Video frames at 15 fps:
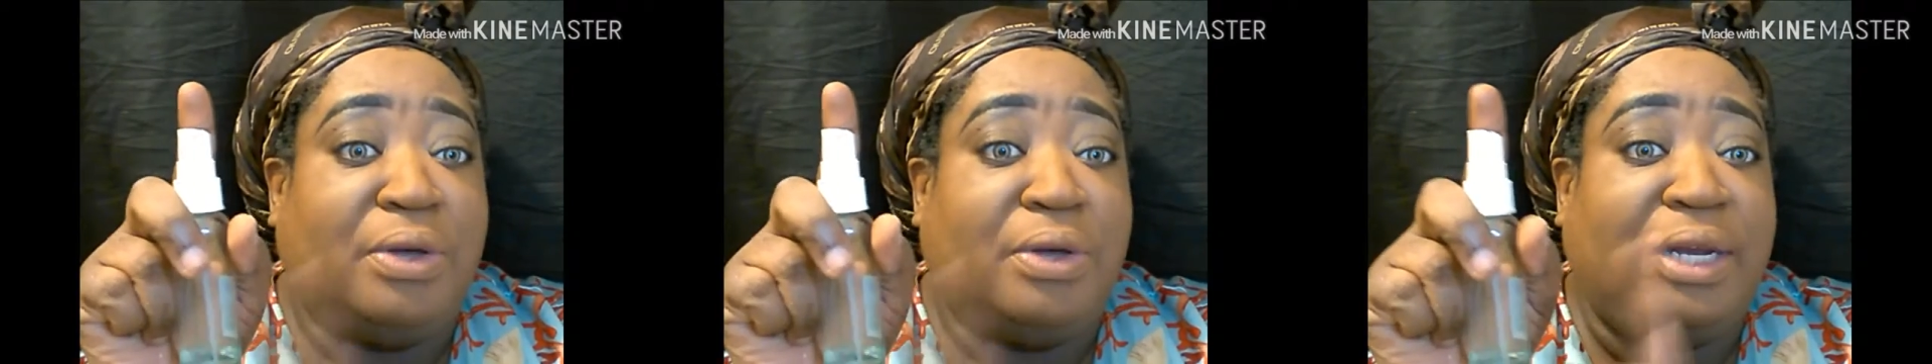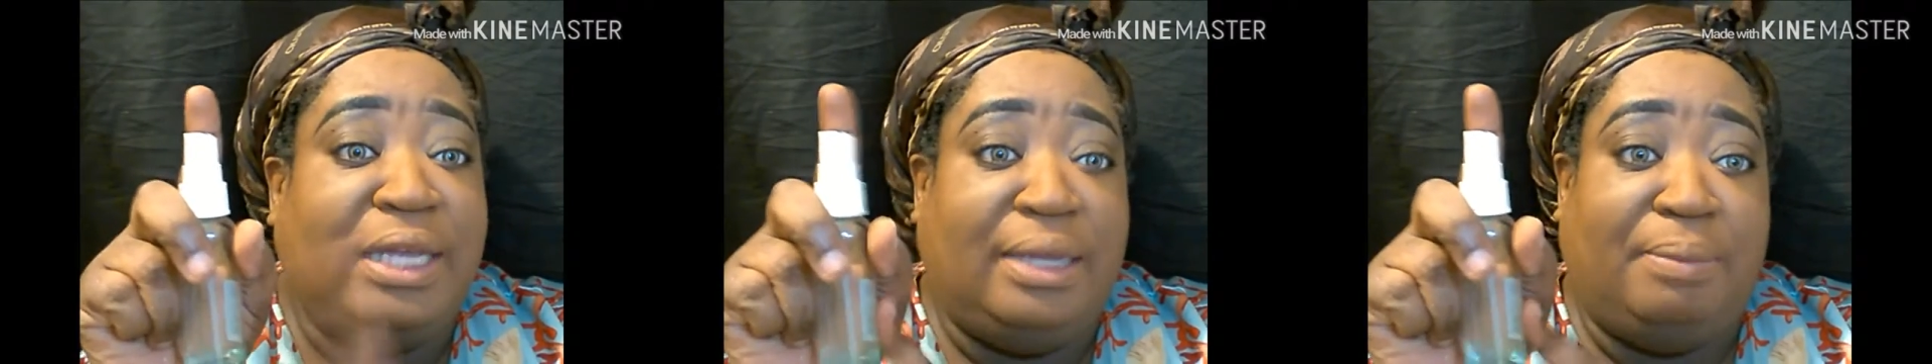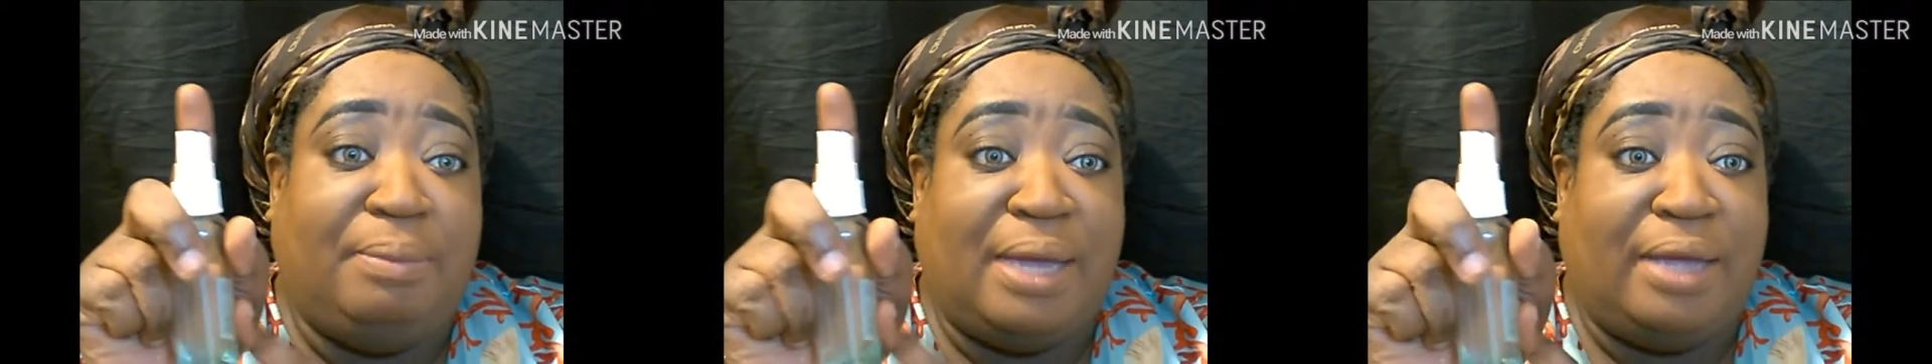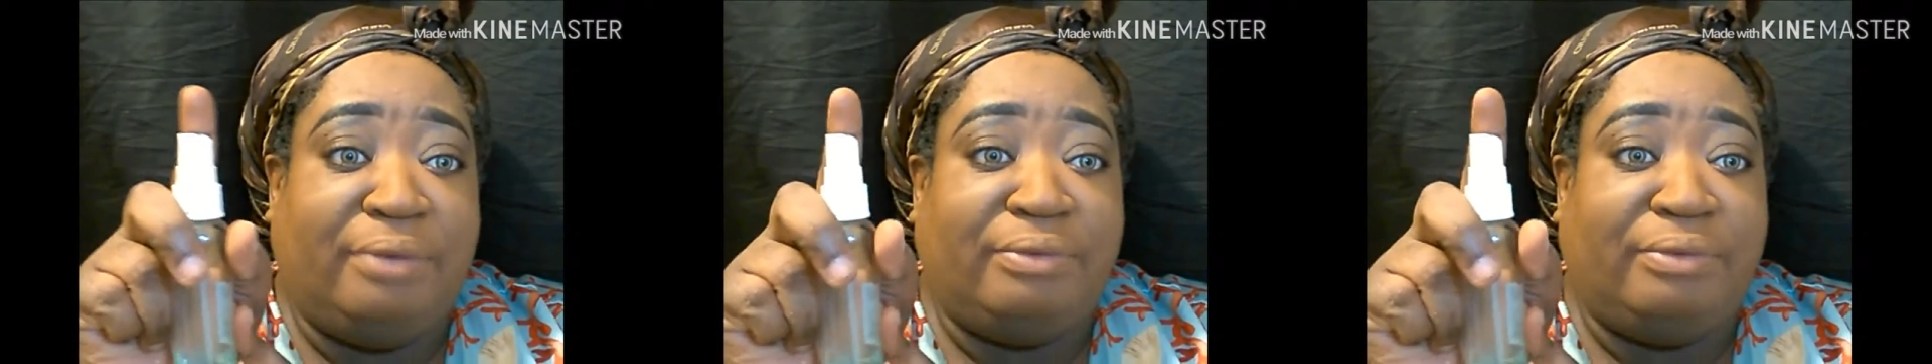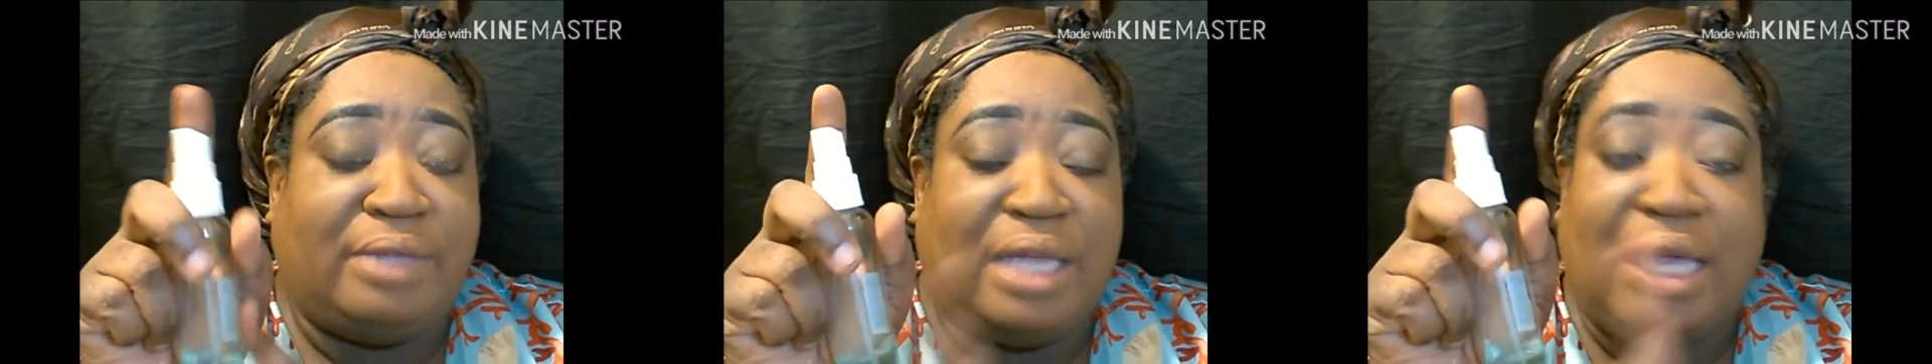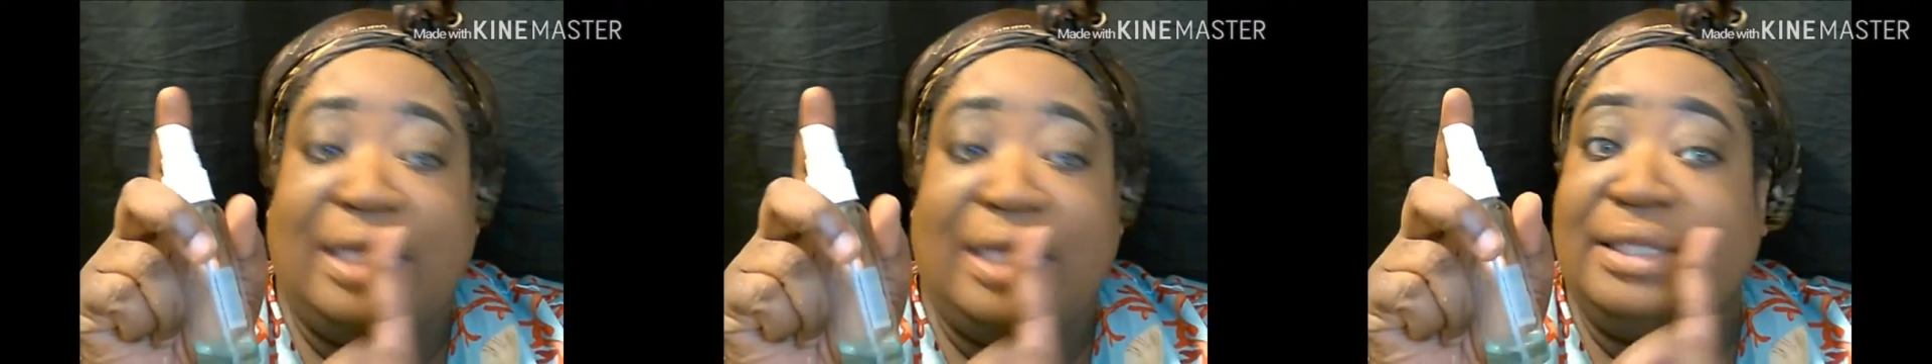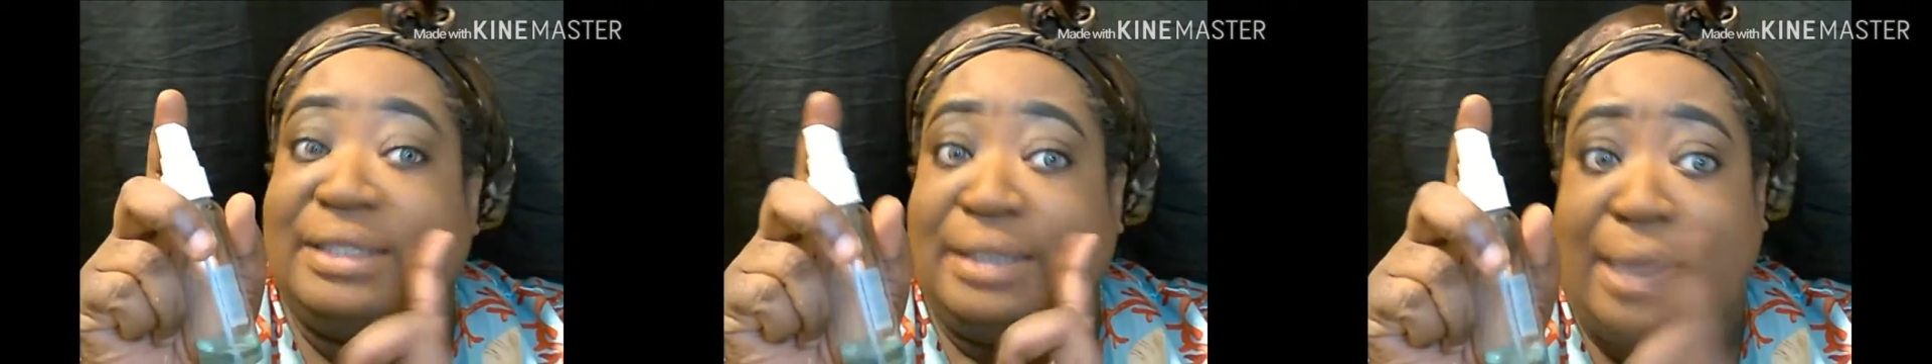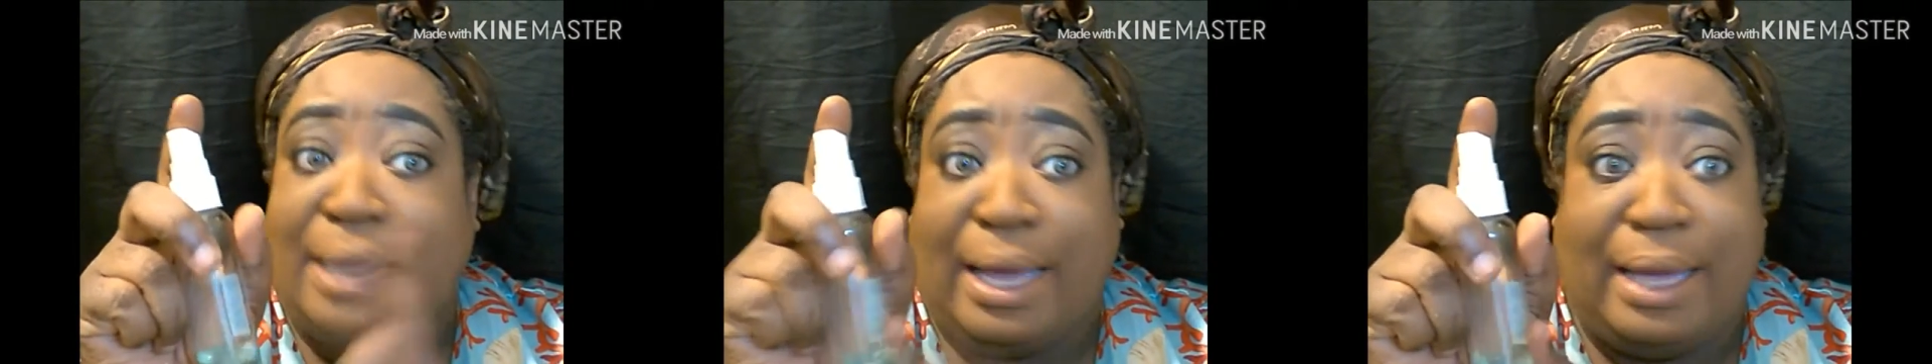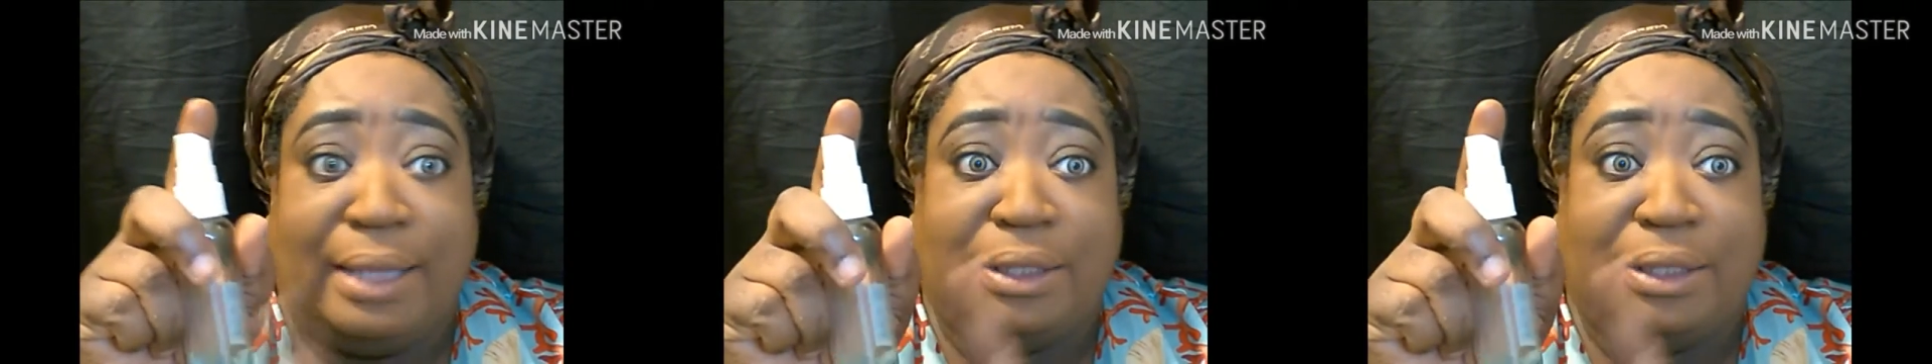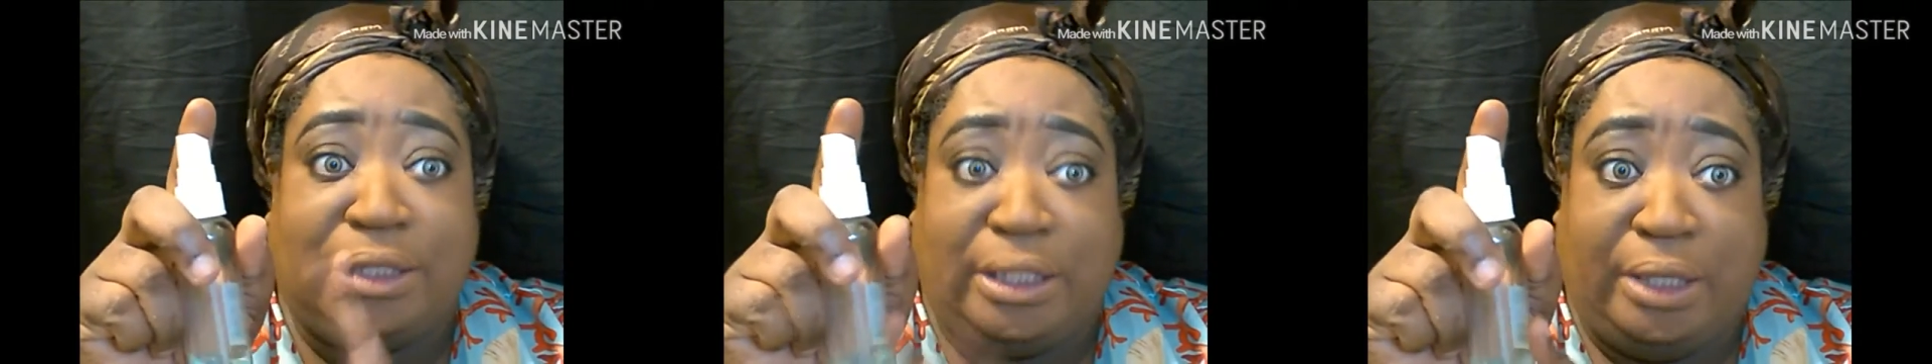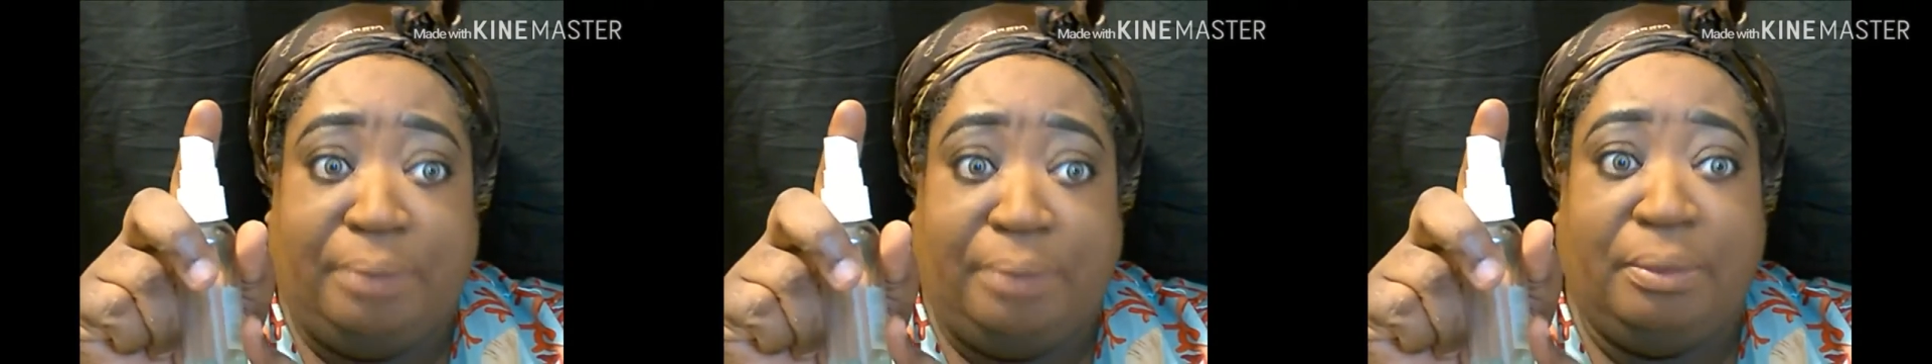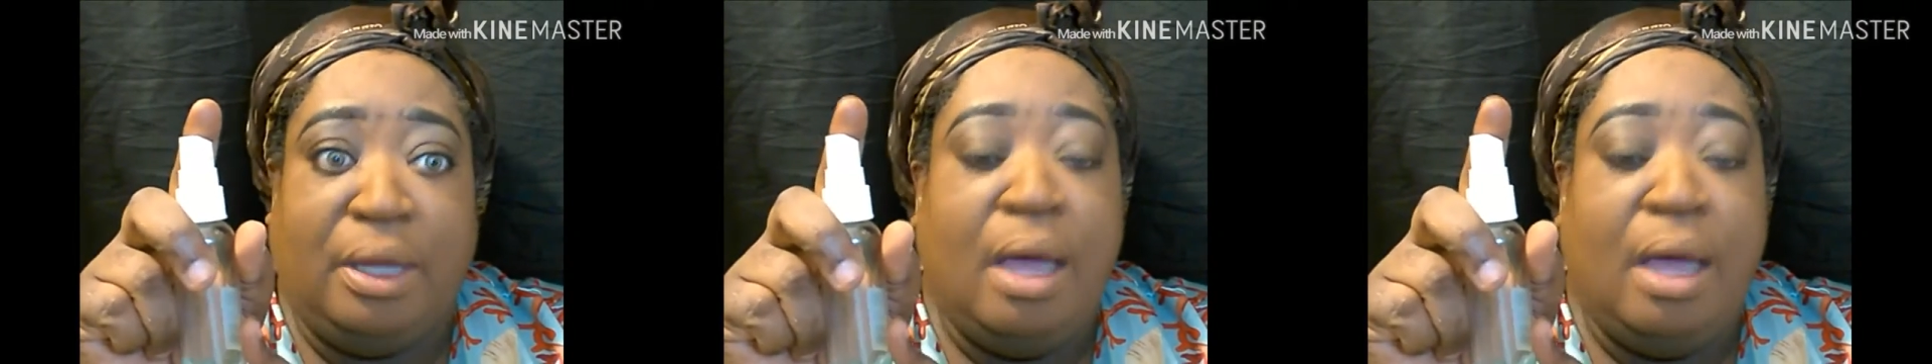on eBay. It's not cheap,